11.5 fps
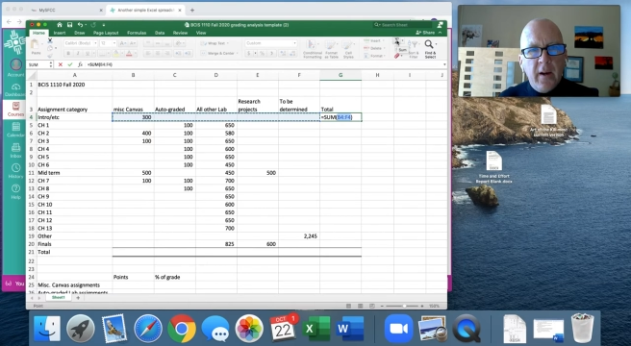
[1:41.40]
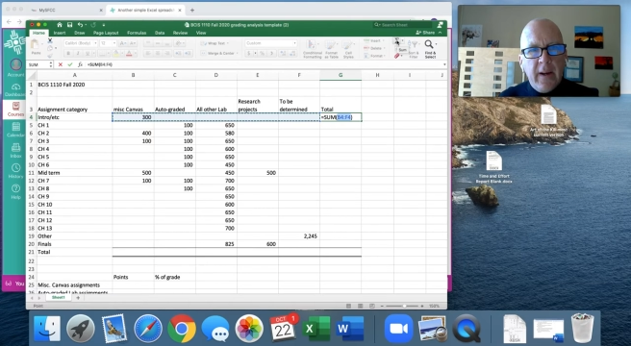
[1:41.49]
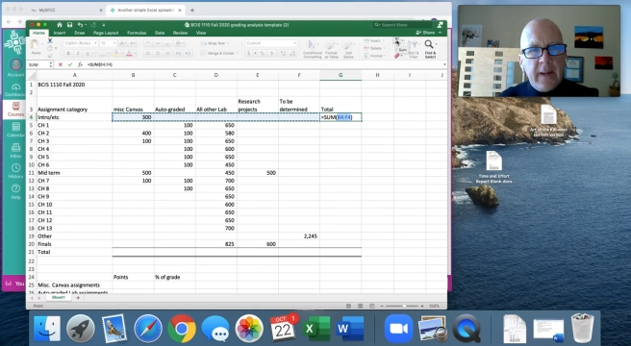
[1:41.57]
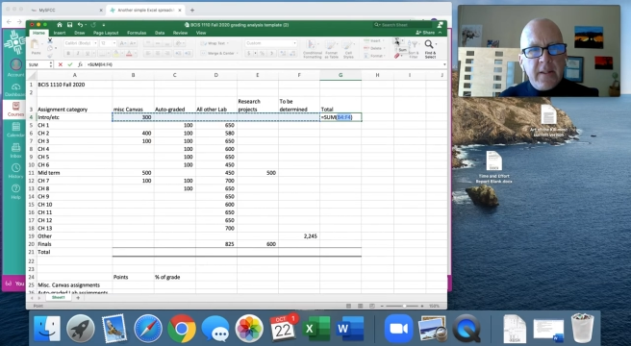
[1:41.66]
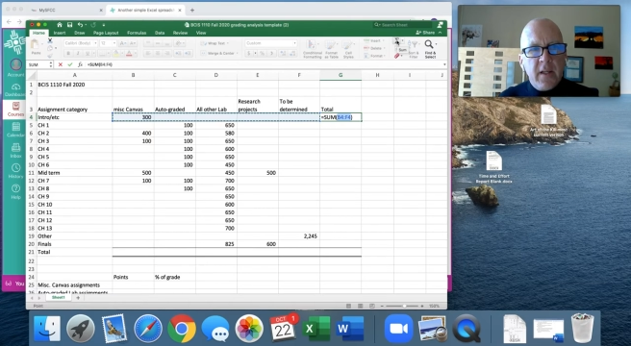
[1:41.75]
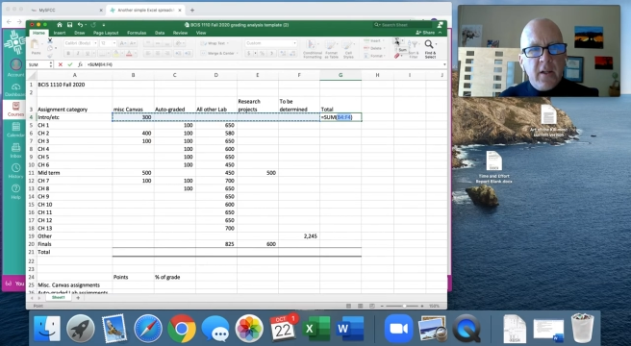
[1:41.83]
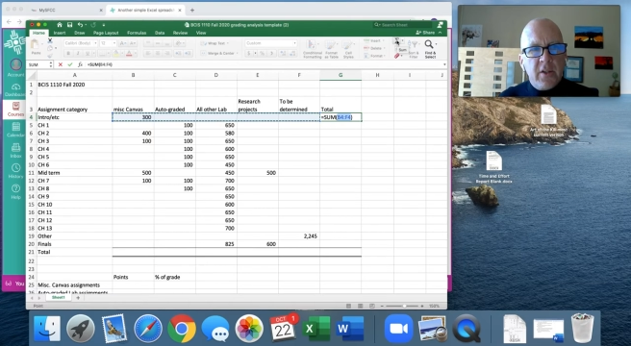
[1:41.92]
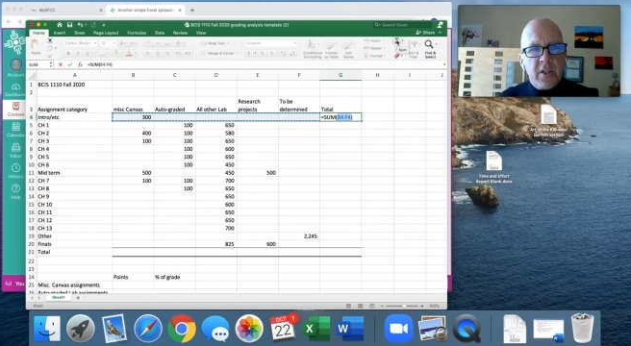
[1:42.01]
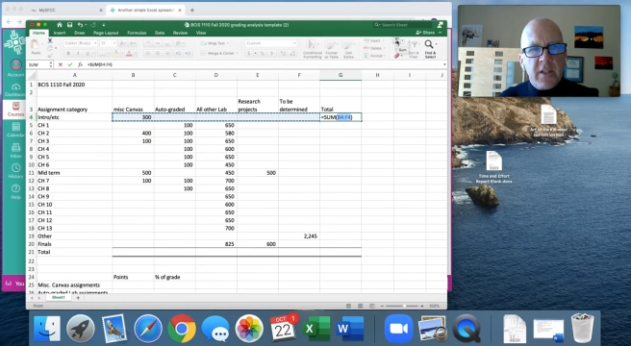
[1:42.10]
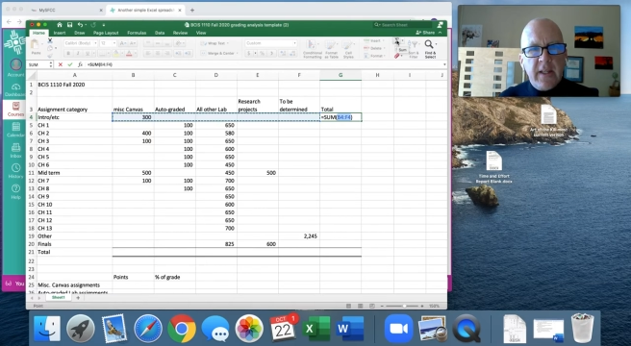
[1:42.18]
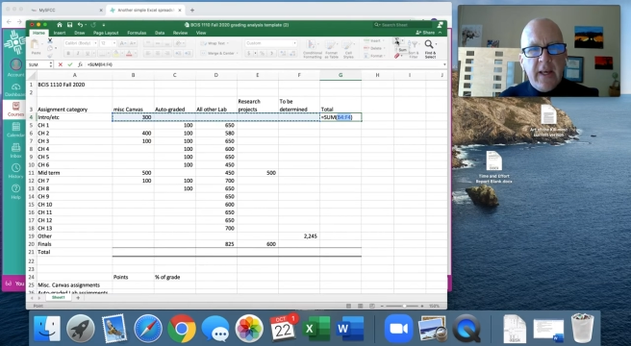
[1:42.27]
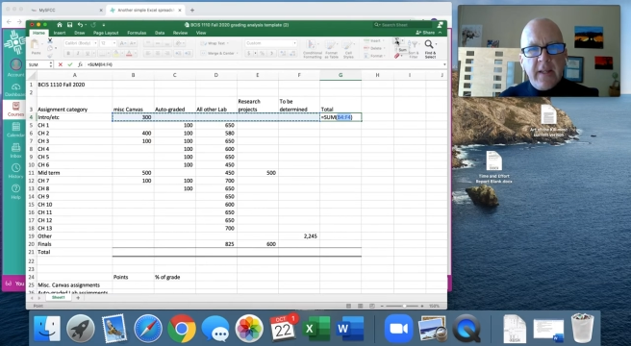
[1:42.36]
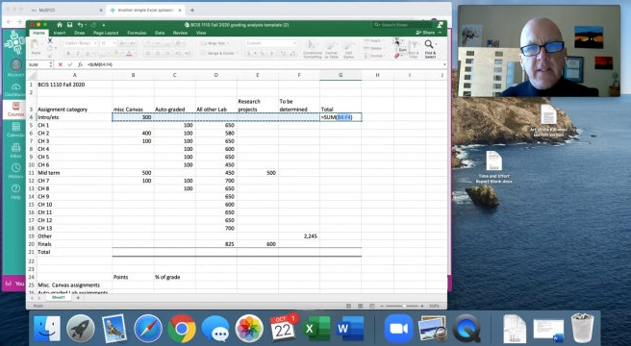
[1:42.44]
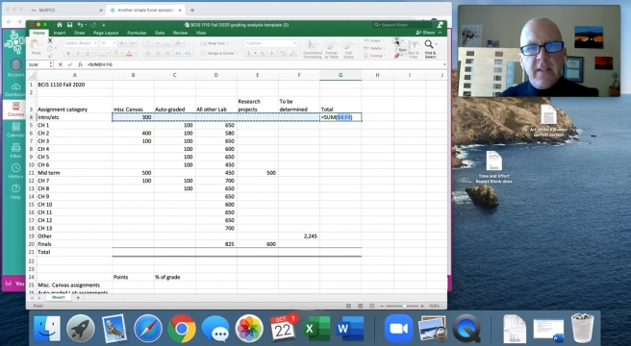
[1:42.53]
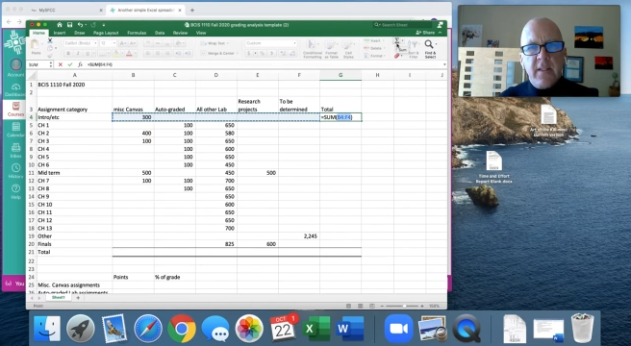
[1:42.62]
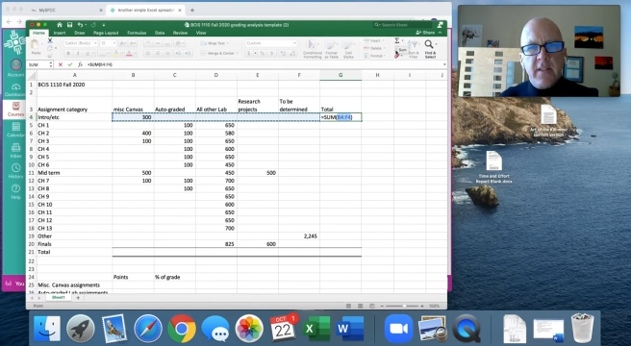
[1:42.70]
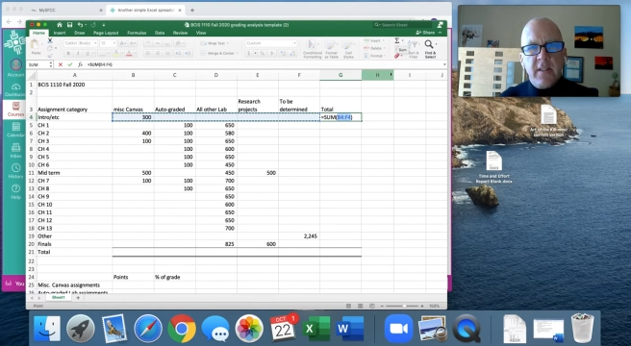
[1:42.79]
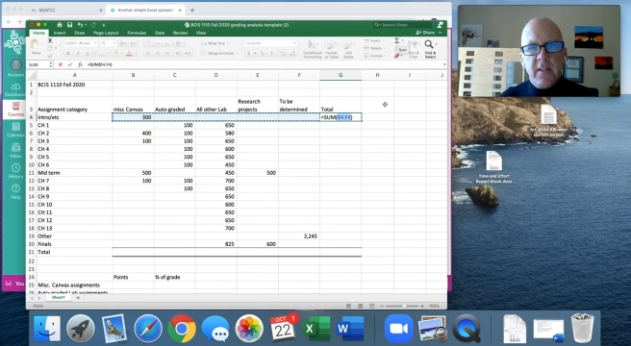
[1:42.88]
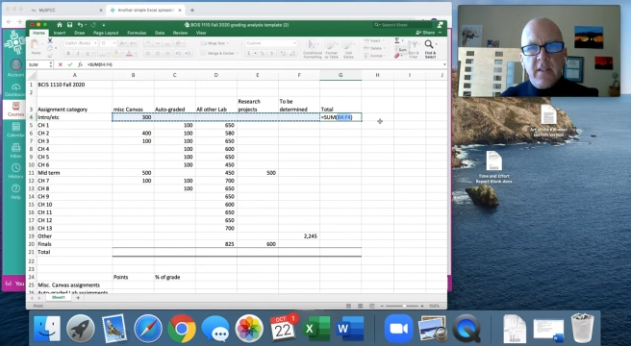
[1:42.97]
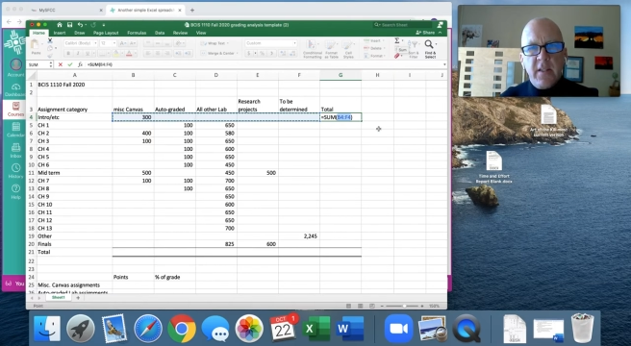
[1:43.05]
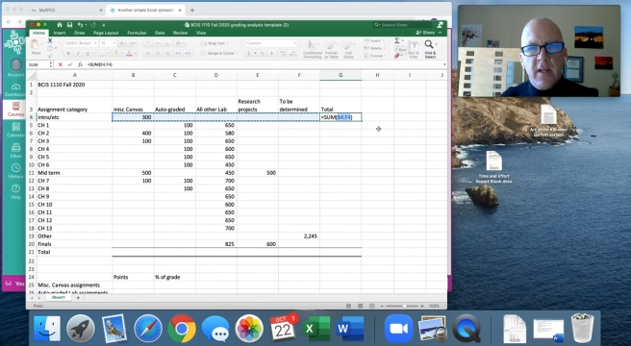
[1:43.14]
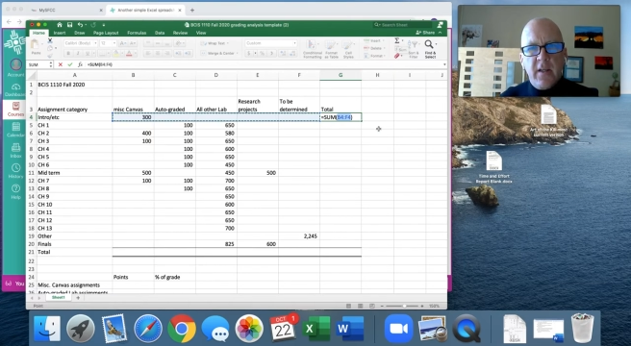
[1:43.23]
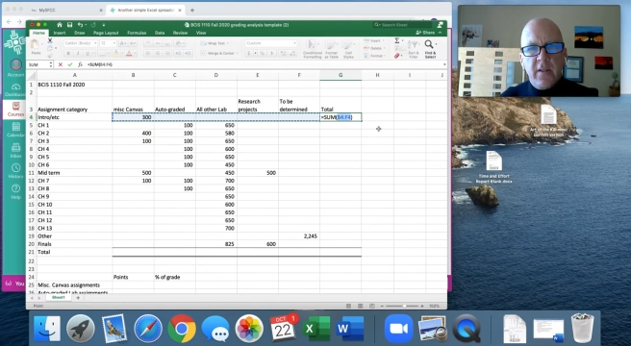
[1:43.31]
Excel just guesses and
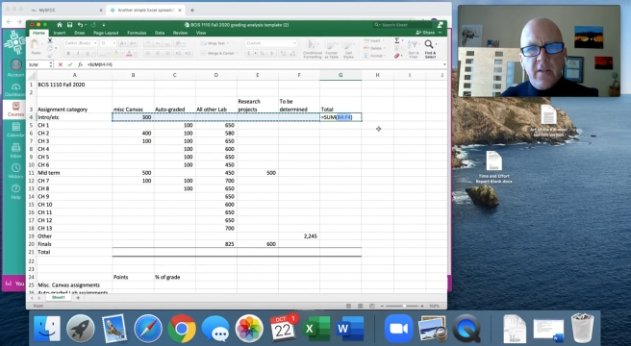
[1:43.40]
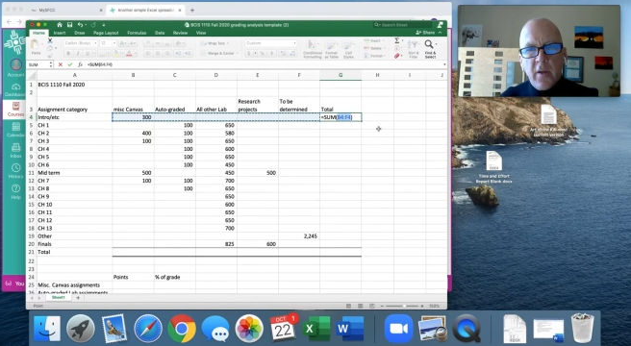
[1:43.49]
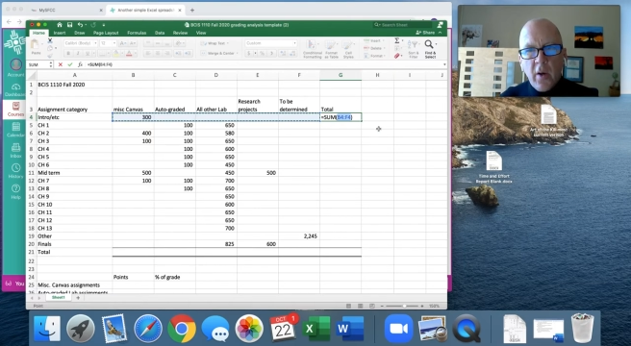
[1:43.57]
says,